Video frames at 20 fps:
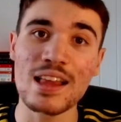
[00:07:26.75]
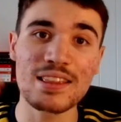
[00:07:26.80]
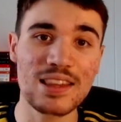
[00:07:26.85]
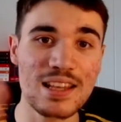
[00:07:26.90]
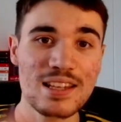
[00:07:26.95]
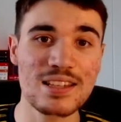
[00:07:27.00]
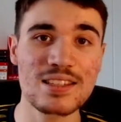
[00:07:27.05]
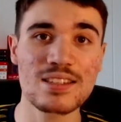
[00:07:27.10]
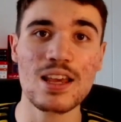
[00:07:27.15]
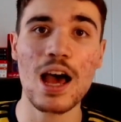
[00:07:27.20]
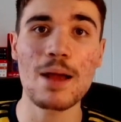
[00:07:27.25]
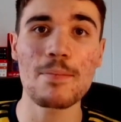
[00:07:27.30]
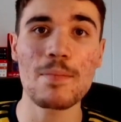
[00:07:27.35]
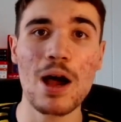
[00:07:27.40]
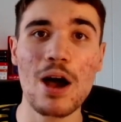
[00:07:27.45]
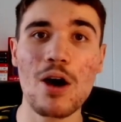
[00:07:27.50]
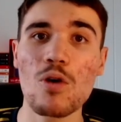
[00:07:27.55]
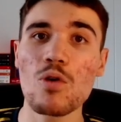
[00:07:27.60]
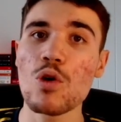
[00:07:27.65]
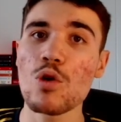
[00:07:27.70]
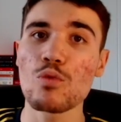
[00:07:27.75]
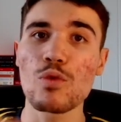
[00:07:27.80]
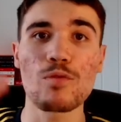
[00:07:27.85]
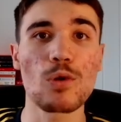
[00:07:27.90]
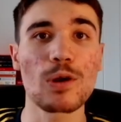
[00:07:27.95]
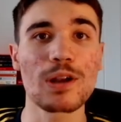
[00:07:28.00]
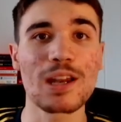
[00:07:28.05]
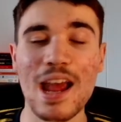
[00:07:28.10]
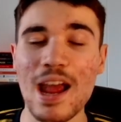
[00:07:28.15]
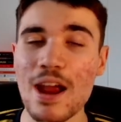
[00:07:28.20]
This time out, we've
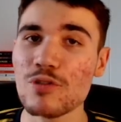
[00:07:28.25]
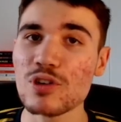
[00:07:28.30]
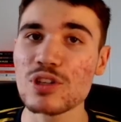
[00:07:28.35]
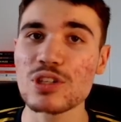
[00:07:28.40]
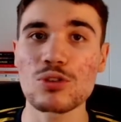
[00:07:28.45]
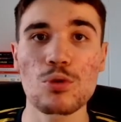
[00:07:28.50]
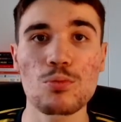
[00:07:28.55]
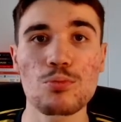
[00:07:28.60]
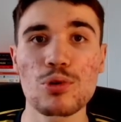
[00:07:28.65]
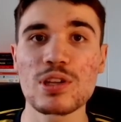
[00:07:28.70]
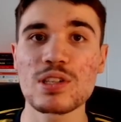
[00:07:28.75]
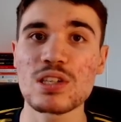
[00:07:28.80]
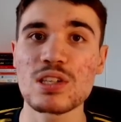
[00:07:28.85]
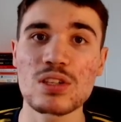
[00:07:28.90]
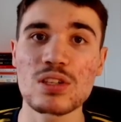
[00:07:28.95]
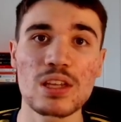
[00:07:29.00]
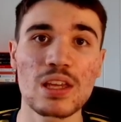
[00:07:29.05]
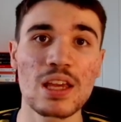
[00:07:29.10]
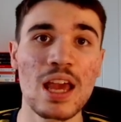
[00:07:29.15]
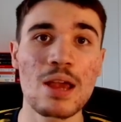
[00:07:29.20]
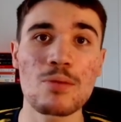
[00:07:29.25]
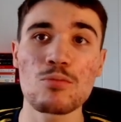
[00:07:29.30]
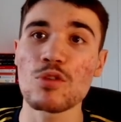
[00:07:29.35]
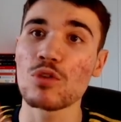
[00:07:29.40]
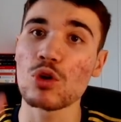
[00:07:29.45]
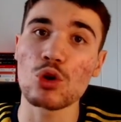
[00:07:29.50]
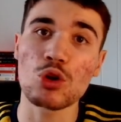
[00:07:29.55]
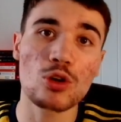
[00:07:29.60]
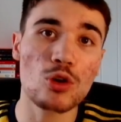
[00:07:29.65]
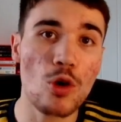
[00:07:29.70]
won every single pre-season game. We've
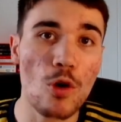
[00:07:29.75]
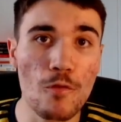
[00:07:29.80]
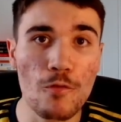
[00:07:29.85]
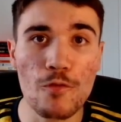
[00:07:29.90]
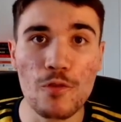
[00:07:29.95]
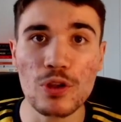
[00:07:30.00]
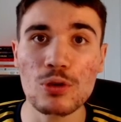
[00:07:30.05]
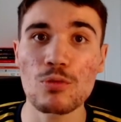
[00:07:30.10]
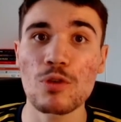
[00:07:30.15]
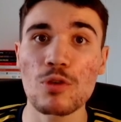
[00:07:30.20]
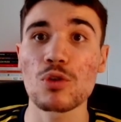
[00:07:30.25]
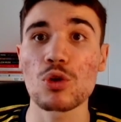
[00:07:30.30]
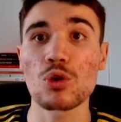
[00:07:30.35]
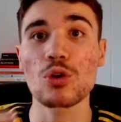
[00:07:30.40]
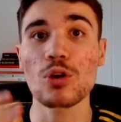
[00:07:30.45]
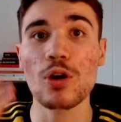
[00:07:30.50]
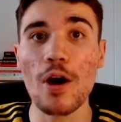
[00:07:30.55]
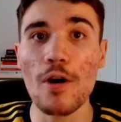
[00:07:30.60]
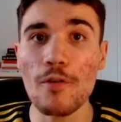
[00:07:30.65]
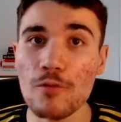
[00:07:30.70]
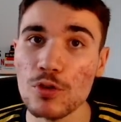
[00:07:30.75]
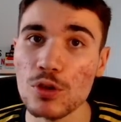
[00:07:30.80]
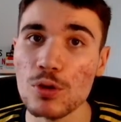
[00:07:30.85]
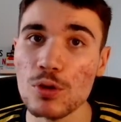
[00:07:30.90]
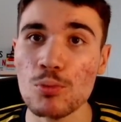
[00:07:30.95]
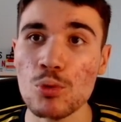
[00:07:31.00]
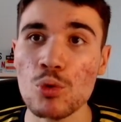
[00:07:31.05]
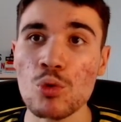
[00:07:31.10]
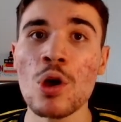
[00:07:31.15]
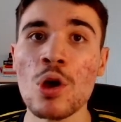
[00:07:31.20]
looked confident. We've looked
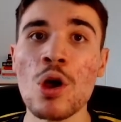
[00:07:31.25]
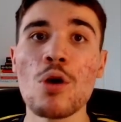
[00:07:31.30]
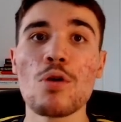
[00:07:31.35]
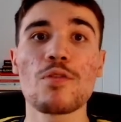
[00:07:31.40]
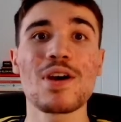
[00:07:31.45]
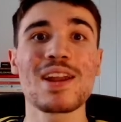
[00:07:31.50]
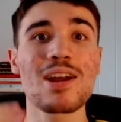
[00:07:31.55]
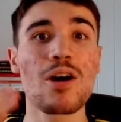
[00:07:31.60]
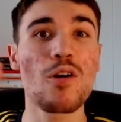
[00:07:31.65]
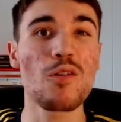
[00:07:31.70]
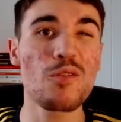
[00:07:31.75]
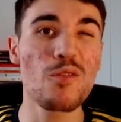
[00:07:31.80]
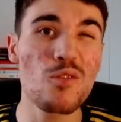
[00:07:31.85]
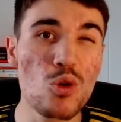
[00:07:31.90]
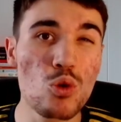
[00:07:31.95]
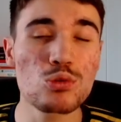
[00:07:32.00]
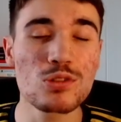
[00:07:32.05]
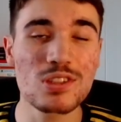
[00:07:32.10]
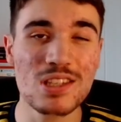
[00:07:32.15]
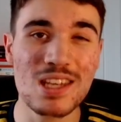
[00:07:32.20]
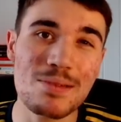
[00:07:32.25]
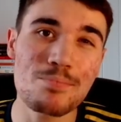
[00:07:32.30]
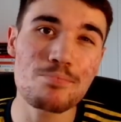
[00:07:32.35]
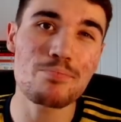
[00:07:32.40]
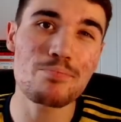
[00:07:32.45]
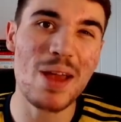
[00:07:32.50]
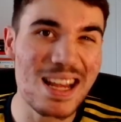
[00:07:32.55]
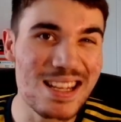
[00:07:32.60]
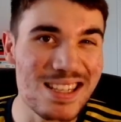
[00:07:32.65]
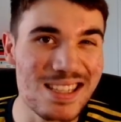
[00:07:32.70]
comfortable. We've had our full team,
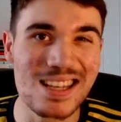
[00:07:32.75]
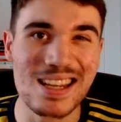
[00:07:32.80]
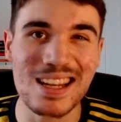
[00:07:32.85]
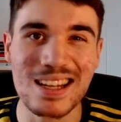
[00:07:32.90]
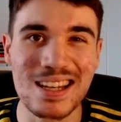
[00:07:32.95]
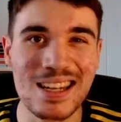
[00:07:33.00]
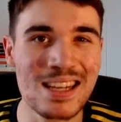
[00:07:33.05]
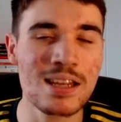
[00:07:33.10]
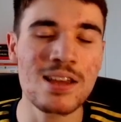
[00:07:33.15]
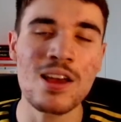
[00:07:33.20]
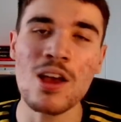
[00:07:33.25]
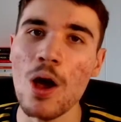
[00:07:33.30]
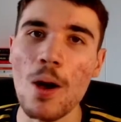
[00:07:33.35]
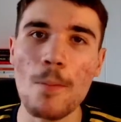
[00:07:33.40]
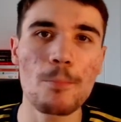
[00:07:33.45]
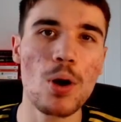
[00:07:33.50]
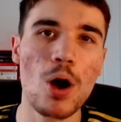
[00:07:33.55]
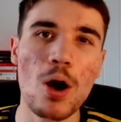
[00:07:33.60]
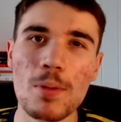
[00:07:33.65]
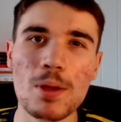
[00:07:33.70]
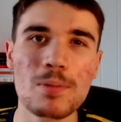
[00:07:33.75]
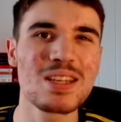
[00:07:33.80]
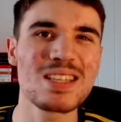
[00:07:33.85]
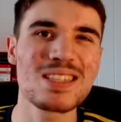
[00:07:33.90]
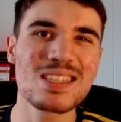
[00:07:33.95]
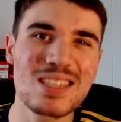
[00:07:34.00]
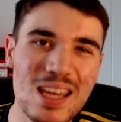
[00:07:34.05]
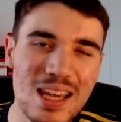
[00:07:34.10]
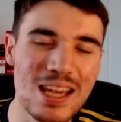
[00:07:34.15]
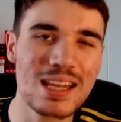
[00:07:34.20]
basically, bar maybe
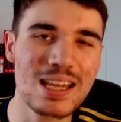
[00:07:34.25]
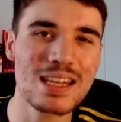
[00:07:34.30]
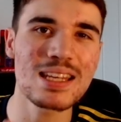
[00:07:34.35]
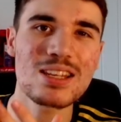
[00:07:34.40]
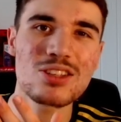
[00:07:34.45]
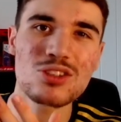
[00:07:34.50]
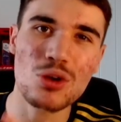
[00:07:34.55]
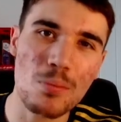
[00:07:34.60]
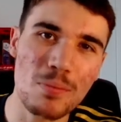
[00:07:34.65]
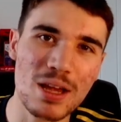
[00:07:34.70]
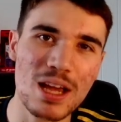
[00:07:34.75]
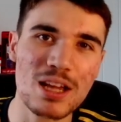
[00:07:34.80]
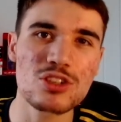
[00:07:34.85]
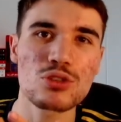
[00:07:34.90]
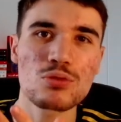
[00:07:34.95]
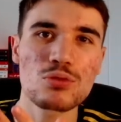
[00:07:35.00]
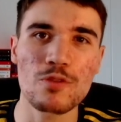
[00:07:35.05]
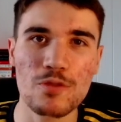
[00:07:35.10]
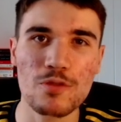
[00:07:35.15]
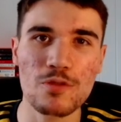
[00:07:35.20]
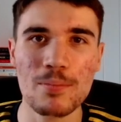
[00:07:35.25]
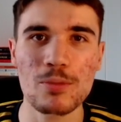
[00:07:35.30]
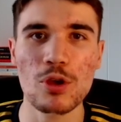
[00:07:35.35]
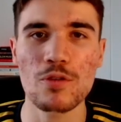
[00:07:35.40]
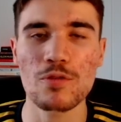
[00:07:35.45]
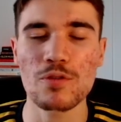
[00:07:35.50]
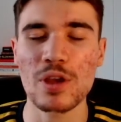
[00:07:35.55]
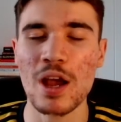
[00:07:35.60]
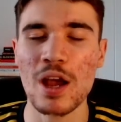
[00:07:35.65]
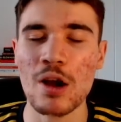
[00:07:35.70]
Tierney, Tomiyasu, and Fabio
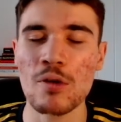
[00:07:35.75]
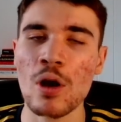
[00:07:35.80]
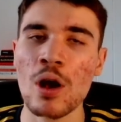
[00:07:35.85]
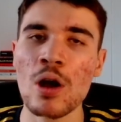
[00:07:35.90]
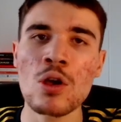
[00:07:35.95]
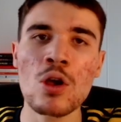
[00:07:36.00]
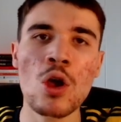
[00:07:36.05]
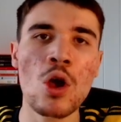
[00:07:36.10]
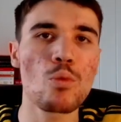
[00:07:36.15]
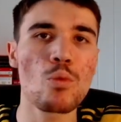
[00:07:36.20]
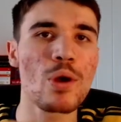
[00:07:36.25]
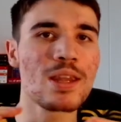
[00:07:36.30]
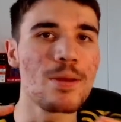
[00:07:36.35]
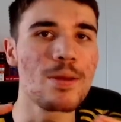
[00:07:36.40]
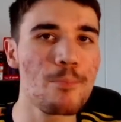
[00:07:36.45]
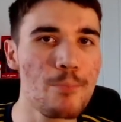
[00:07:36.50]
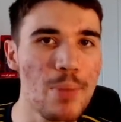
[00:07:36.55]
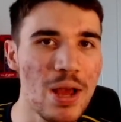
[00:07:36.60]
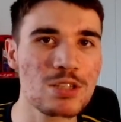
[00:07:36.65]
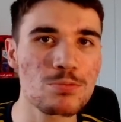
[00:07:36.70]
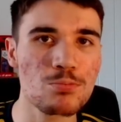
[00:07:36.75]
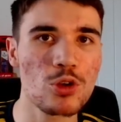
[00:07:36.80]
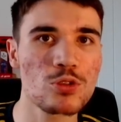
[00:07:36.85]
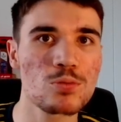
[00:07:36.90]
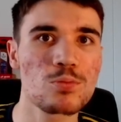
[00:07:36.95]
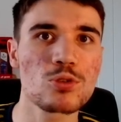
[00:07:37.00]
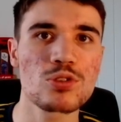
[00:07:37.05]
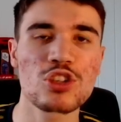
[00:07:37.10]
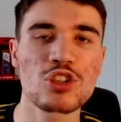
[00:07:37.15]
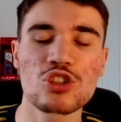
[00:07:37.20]
Vieira. We're in the best
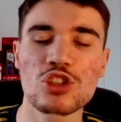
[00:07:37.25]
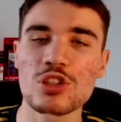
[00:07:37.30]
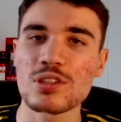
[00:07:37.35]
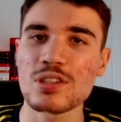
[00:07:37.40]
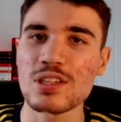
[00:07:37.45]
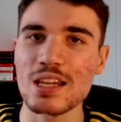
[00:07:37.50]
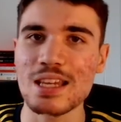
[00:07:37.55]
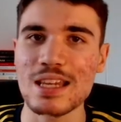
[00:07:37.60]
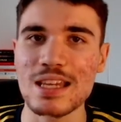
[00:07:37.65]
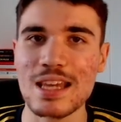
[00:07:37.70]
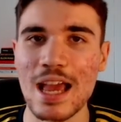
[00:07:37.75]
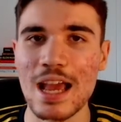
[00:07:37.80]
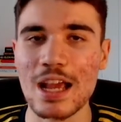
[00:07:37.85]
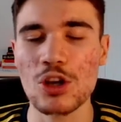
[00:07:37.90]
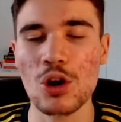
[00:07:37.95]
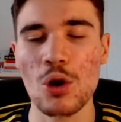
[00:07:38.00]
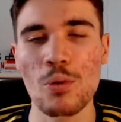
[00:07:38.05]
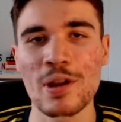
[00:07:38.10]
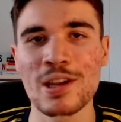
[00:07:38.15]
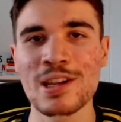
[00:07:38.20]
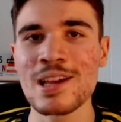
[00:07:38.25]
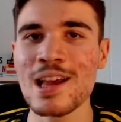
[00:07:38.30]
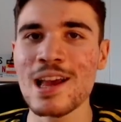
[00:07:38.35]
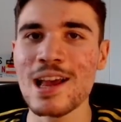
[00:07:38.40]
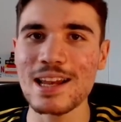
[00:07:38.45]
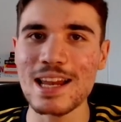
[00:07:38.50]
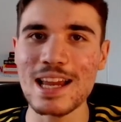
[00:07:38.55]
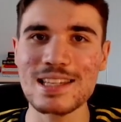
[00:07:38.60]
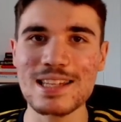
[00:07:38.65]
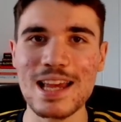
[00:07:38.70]
possible position to get going.
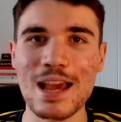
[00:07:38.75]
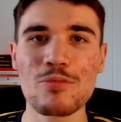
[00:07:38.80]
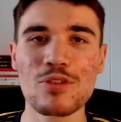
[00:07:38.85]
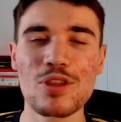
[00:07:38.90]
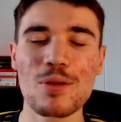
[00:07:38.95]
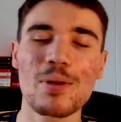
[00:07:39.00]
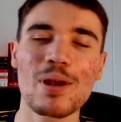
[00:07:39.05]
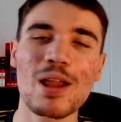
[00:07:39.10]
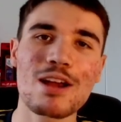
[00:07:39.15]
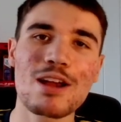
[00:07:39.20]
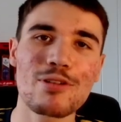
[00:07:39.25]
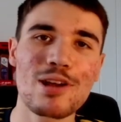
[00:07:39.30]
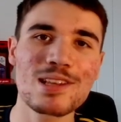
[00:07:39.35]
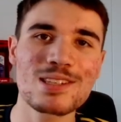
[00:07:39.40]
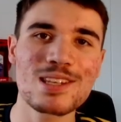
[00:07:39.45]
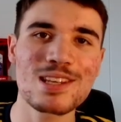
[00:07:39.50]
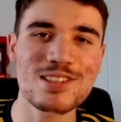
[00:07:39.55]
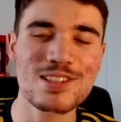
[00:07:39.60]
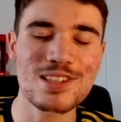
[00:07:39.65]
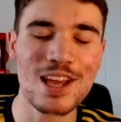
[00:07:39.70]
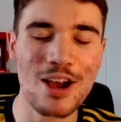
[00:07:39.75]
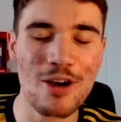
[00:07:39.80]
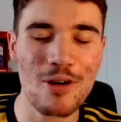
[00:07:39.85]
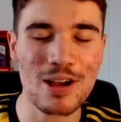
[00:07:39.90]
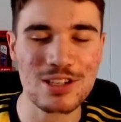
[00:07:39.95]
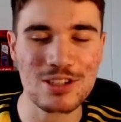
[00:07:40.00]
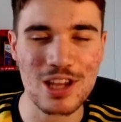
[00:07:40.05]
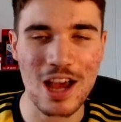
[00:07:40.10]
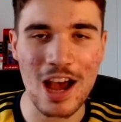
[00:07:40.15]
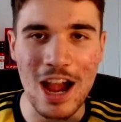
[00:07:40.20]
Let's end with the player ratings now,
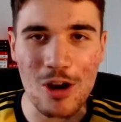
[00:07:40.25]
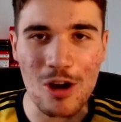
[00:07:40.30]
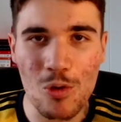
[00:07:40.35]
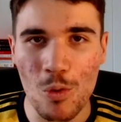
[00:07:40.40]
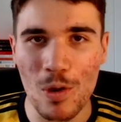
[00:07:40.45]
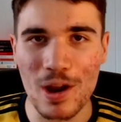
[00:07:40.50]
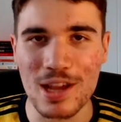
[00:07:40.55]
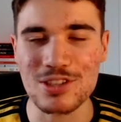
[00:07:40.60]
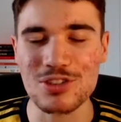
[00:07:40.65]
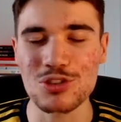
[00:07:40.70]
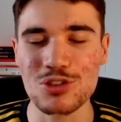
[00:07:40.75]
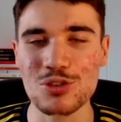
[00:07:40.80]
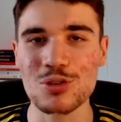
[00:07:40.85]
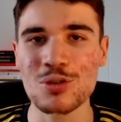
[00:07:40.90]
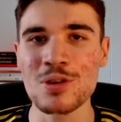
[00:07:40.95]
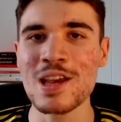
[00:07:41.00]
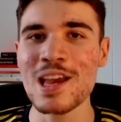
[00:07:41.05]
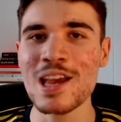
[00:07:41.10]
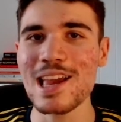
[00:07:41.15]
as I always do.